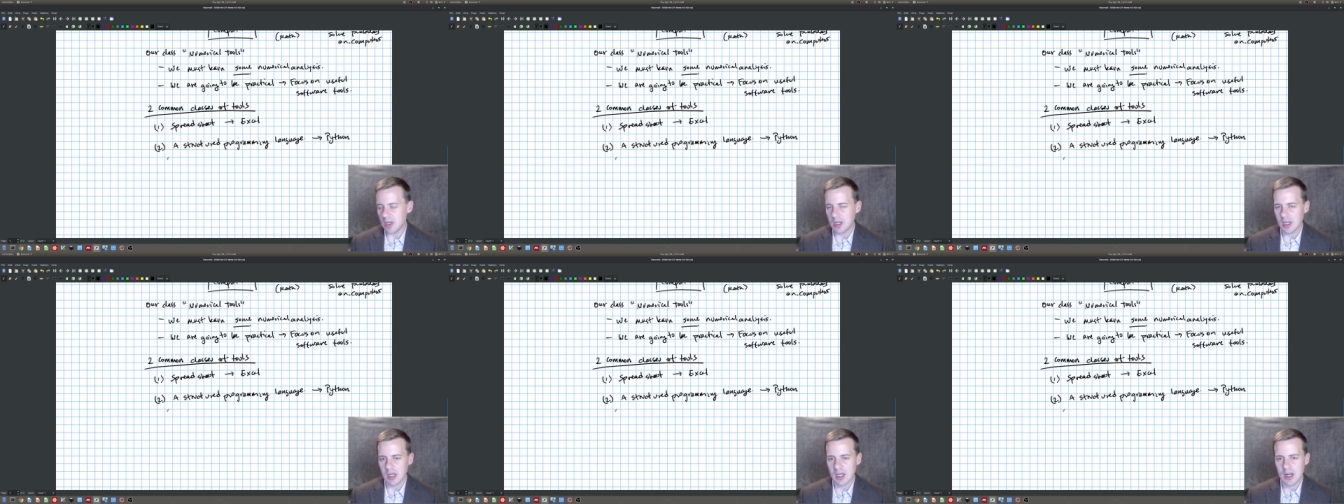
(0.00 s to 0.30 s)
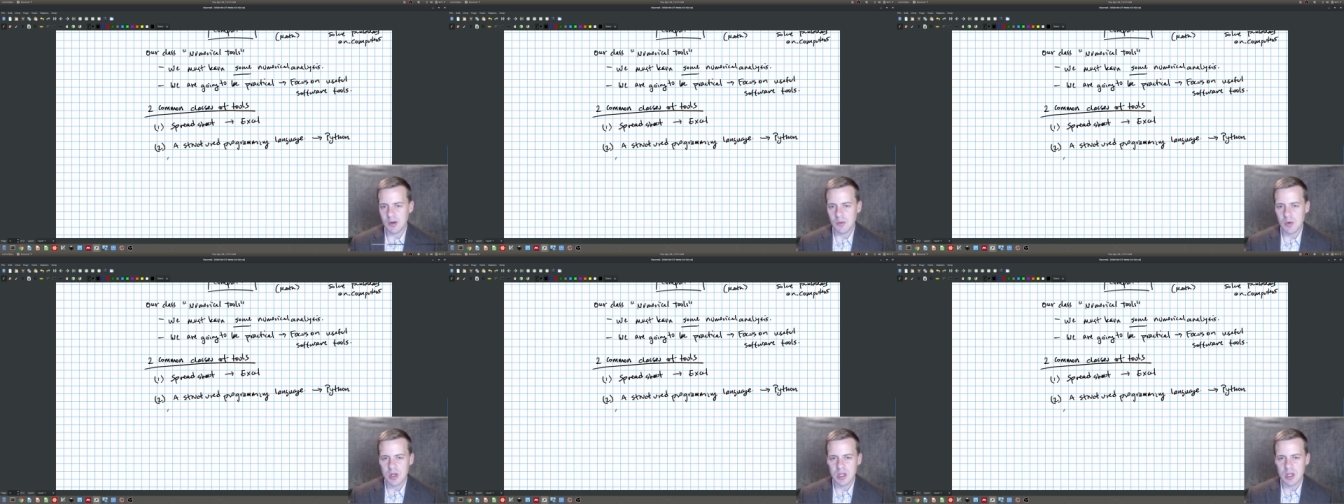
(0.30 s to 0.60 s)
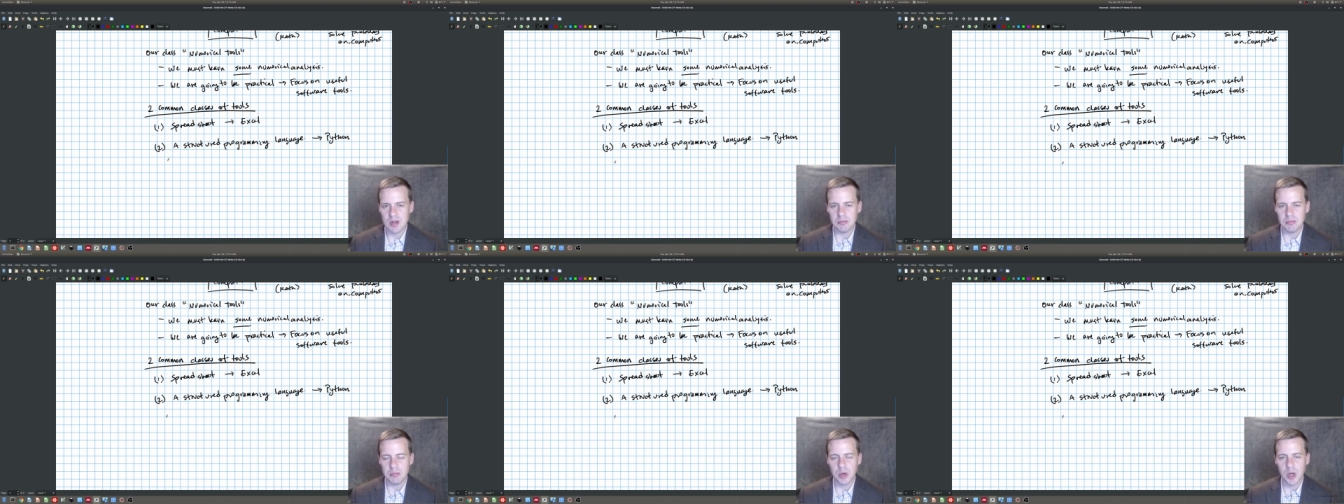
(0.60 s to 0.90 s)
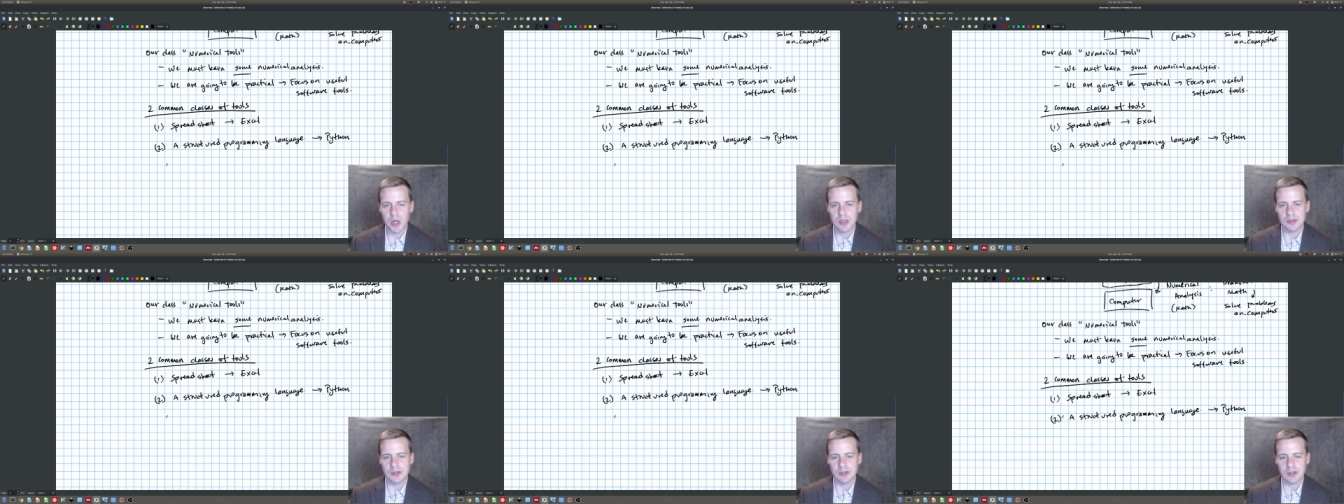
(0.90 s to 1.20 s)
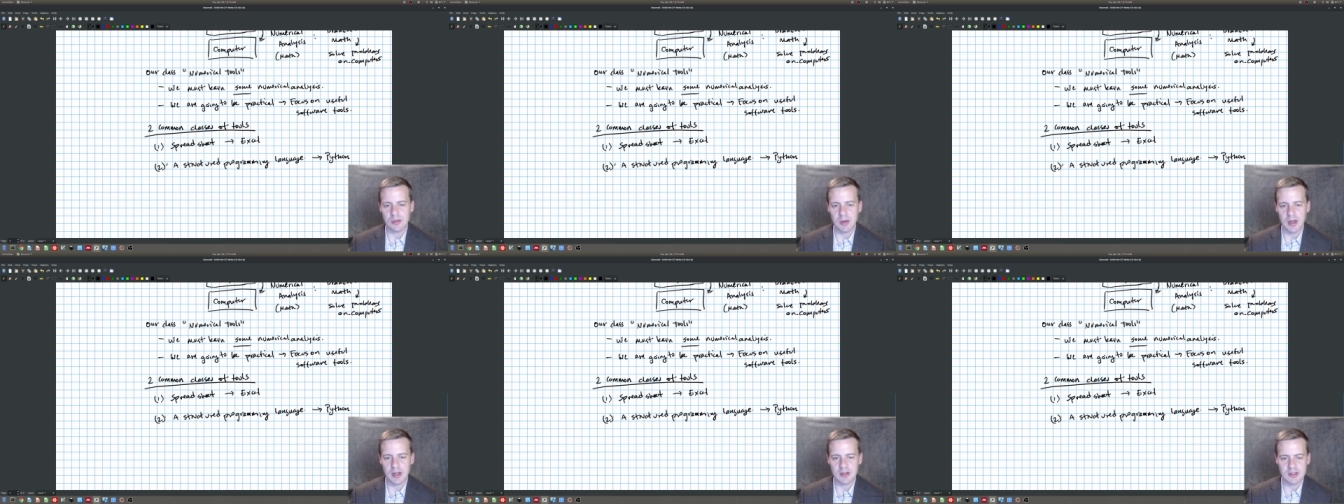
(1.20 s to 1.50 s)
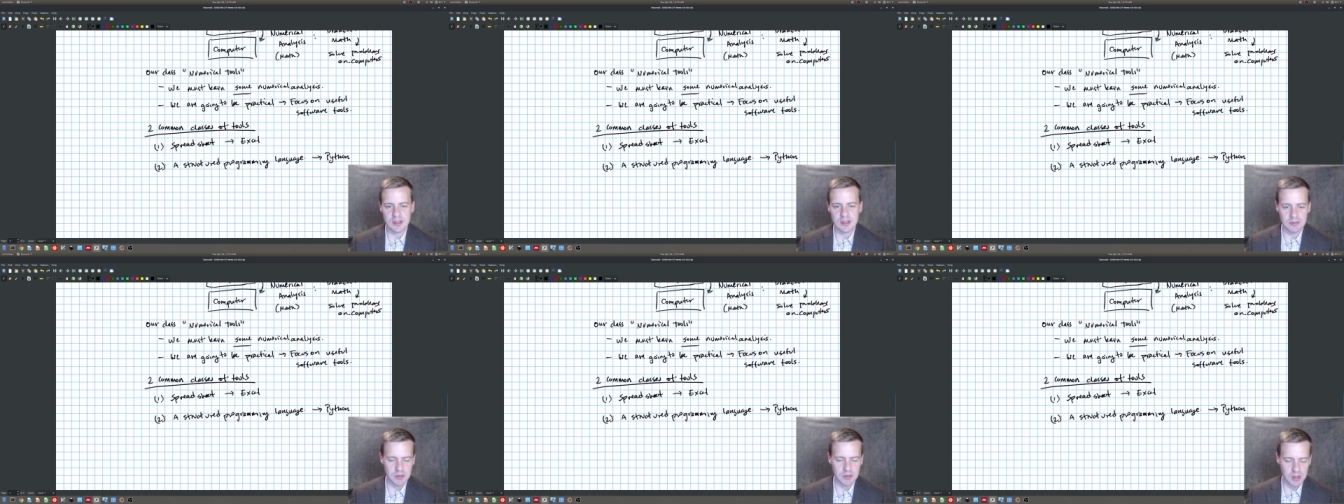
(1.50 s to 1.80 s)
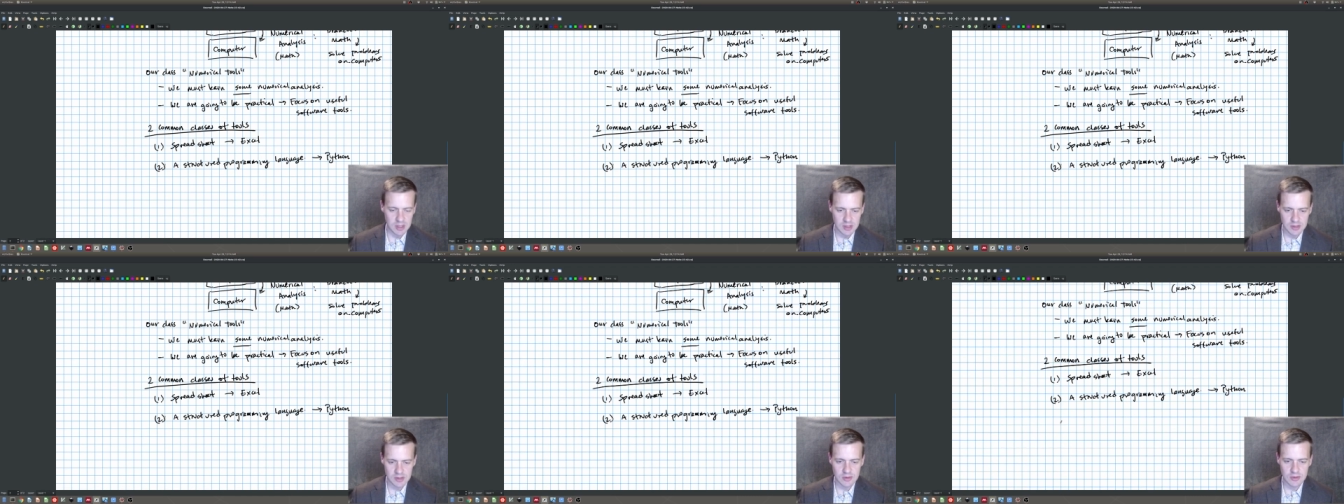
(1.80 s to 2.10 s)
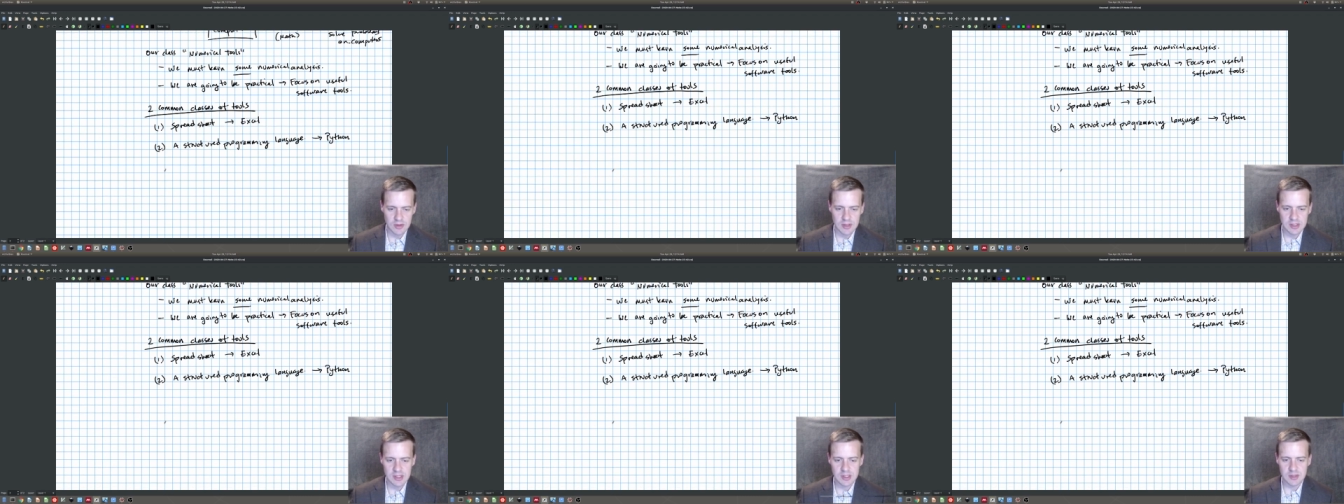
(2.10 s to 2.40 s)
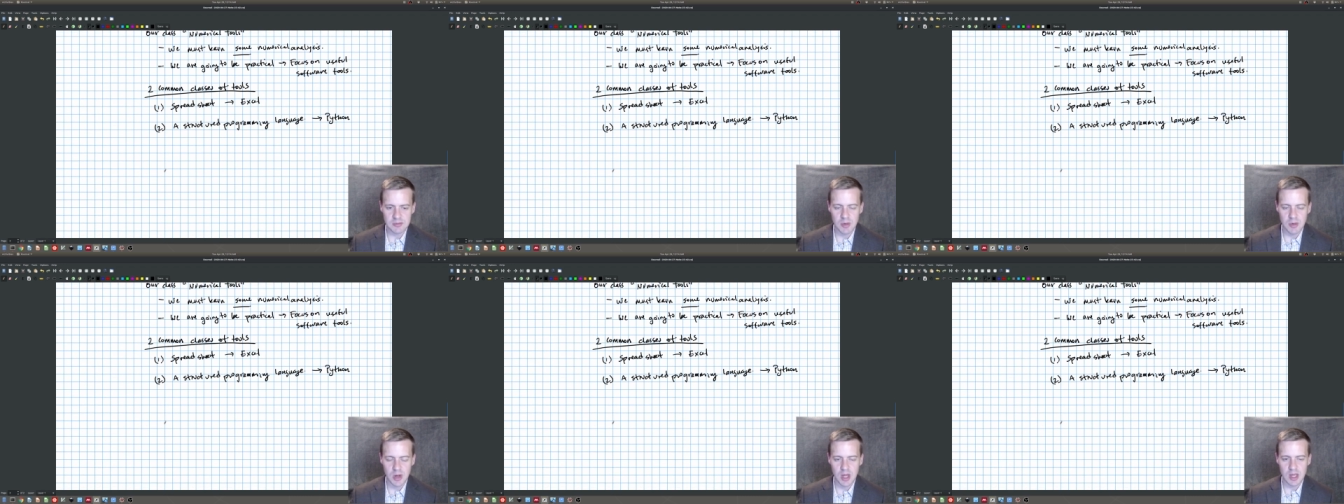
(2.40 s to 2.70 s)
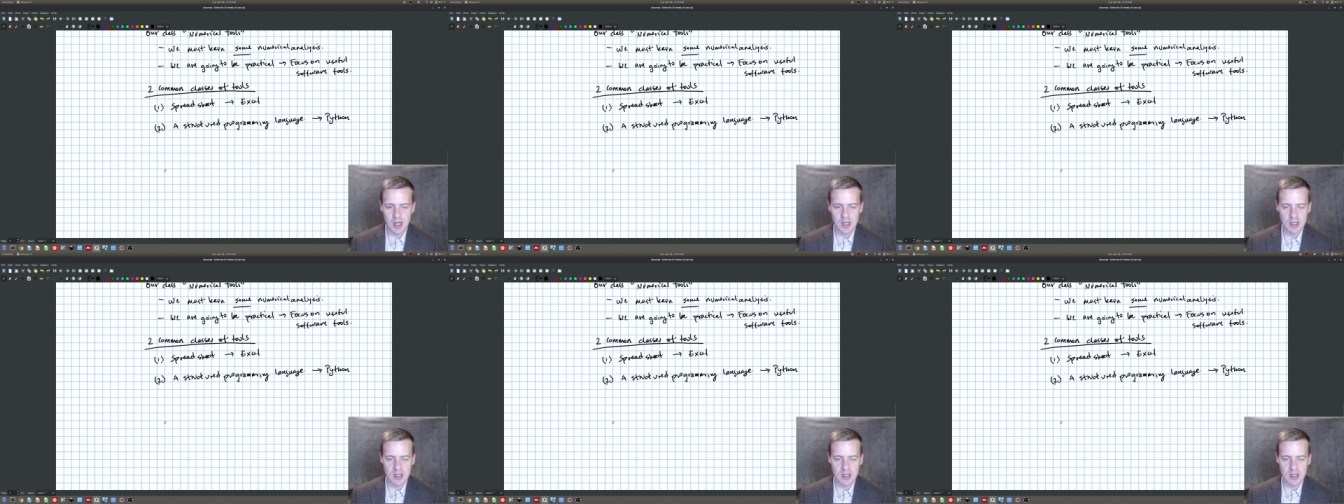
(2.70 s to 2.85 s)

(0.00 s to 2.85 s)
and I want you to puzzle about something. So this is my